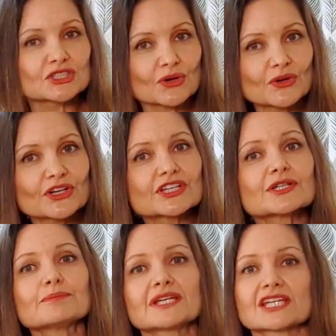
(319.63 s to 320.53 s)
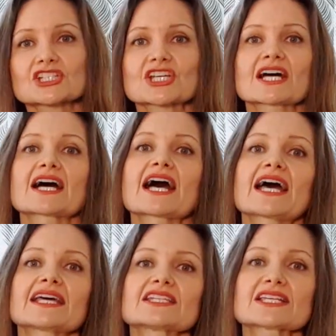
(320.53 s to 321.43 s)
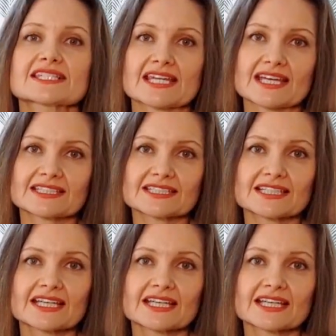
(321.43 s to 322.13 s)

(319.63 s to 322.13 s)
toy, miniature and standard.